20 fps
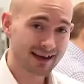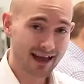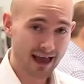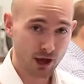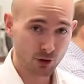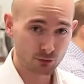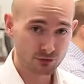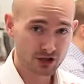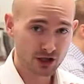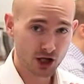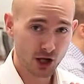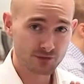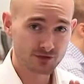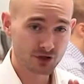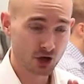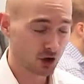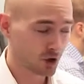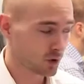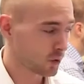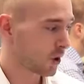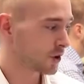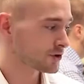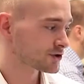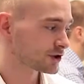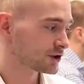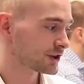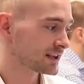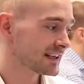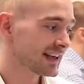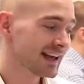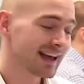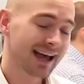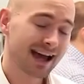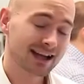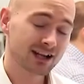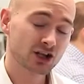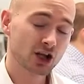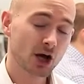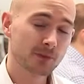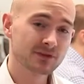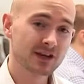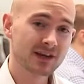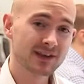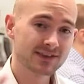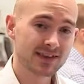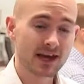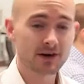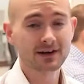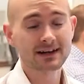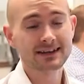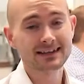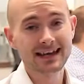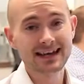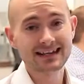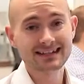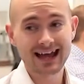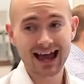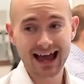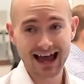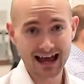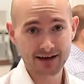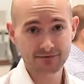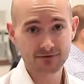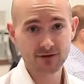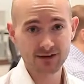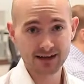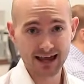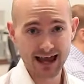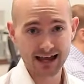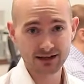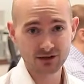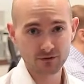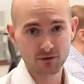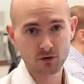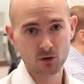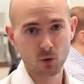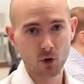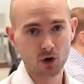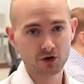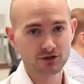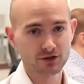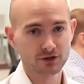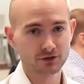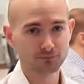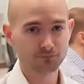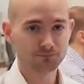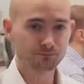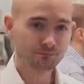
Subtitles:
It only comes out quarterly, and it comes out 30 days after the end of the quarter.